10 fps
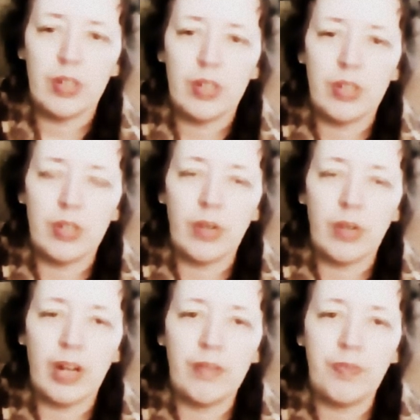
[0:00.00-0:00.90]
the
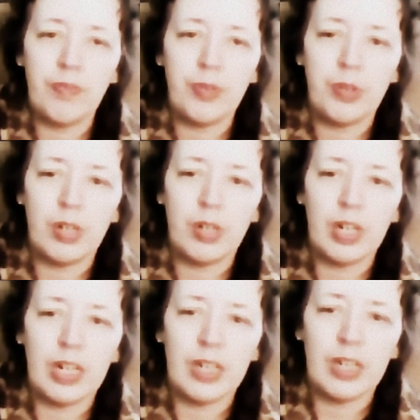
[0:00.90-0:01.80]
ground floor
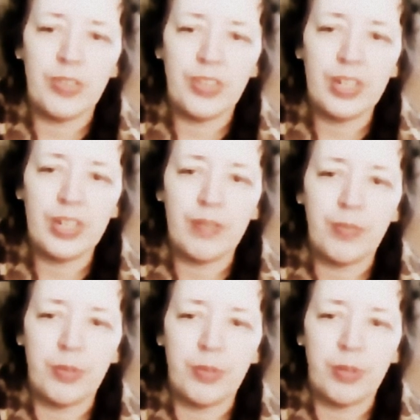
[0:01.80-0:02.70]
and the second
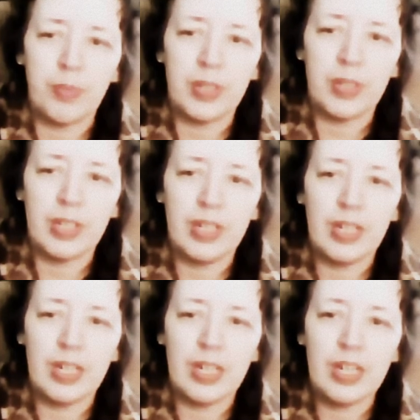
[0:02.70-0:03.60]
floor, but then
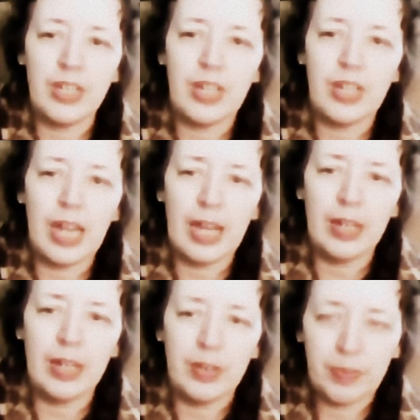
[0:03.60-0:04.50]
I needed to add
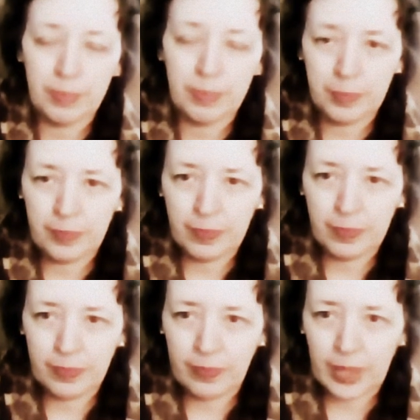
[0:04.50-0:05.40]

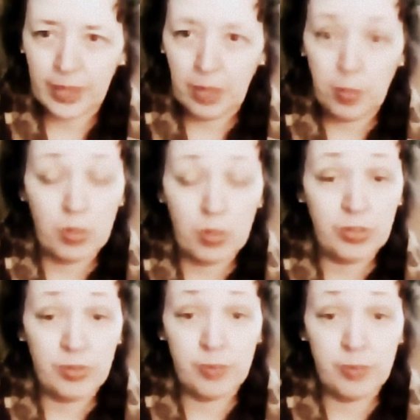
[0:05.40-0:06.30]
more
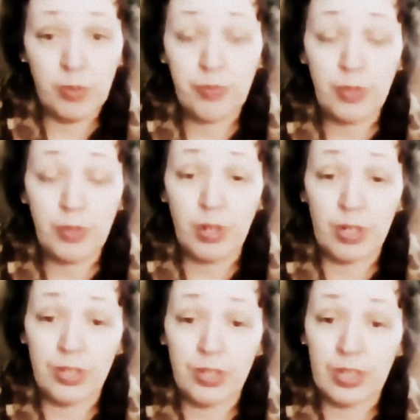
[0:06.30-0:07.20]

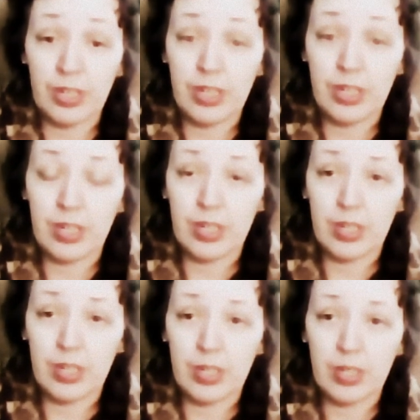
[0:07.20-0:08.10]
floors. It
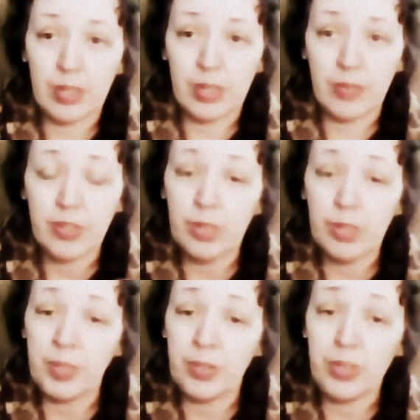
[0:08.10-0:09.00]
was going to
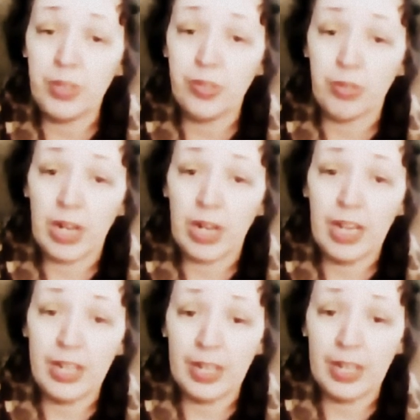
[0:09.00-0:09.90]
be 3-story. I
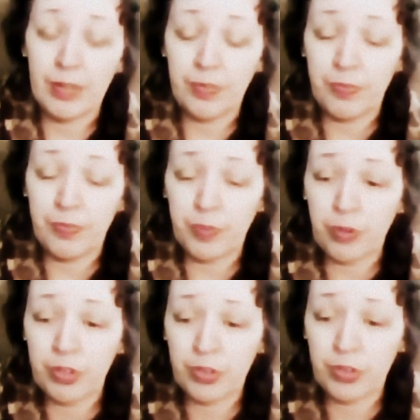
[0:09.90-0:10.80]
had to add a
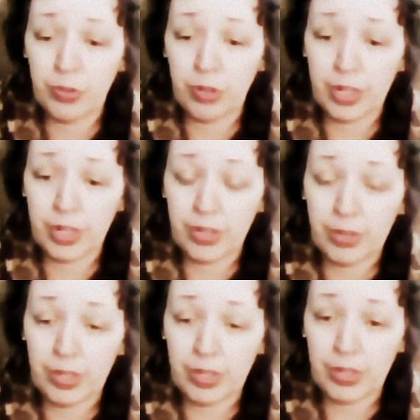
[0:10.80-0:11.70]
4th story to
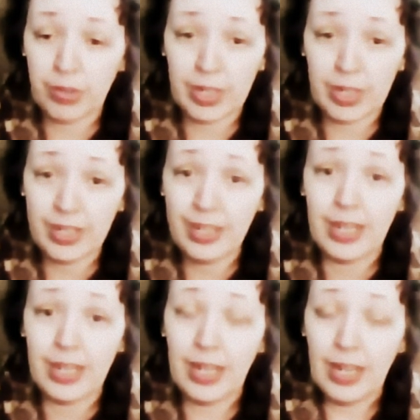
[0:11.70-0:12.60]
it, so I didn't
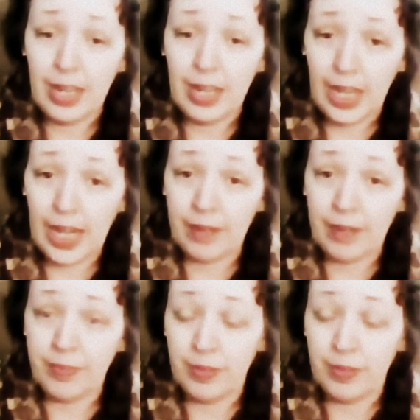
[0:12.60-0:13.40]
have